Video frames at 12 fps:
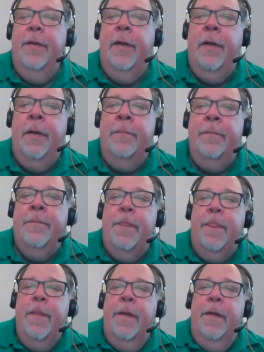
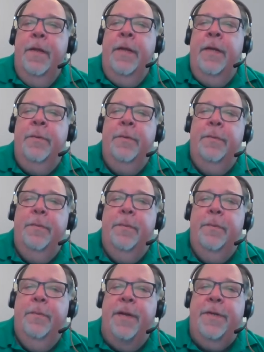
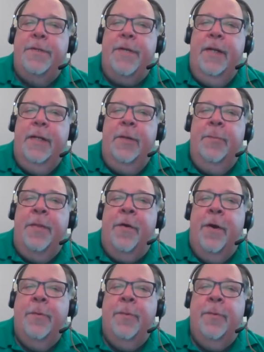When you're dealing with
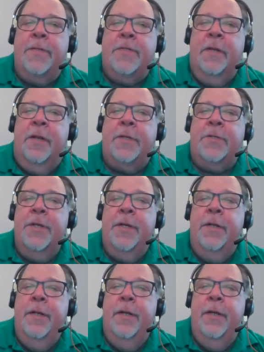hardware
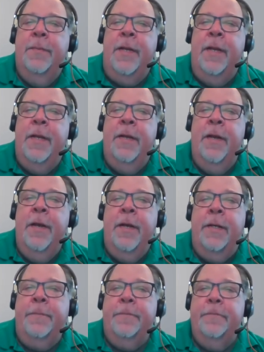selection, I mean,
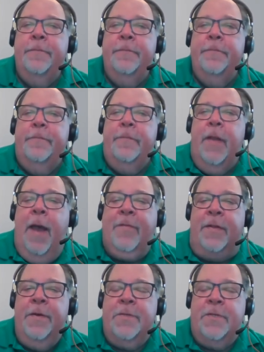
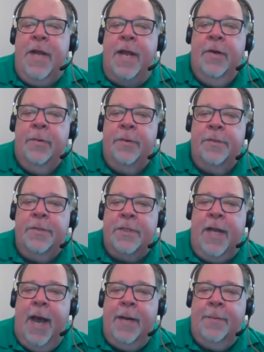having those stakeholders has
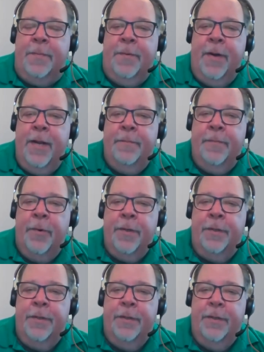got to be pretty
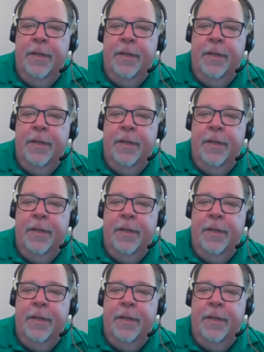important,